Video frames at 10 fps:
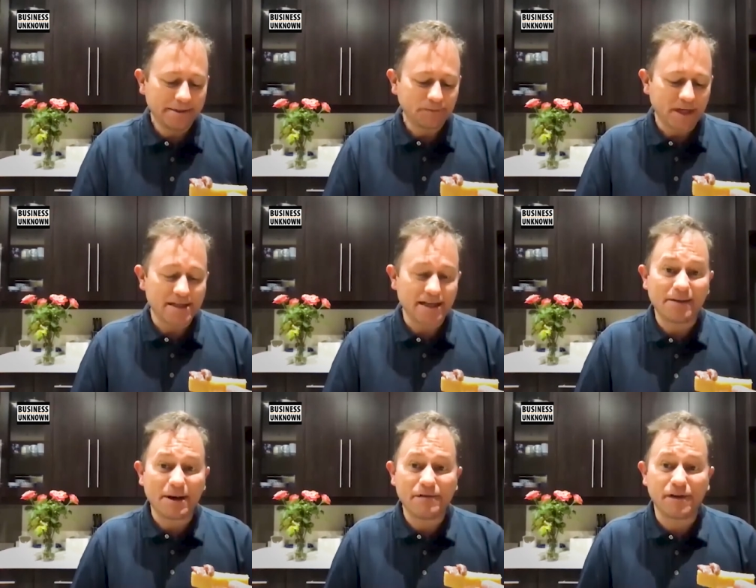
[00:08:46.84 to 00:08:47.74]
Uh, so I'm going to
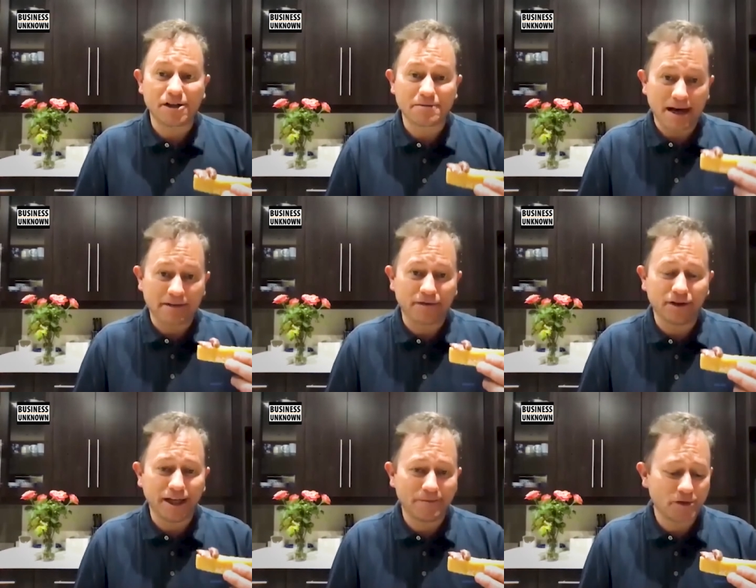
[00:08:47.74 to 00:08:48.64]
have my first
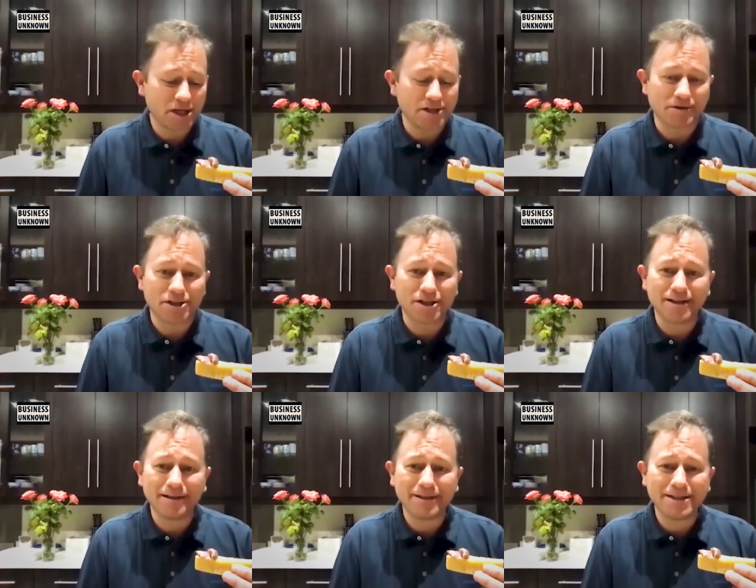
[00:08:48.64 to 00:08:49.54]
mouthful. cheers, Richard,
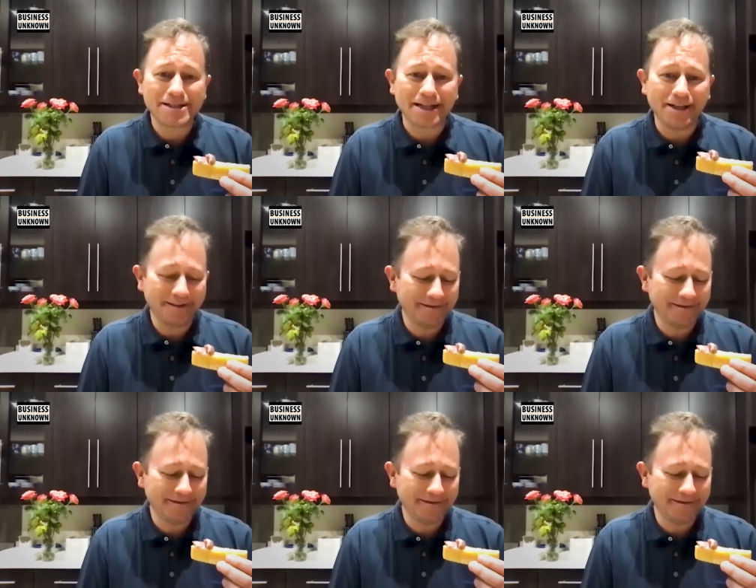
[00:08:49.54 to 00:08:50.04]
and lovely to see you.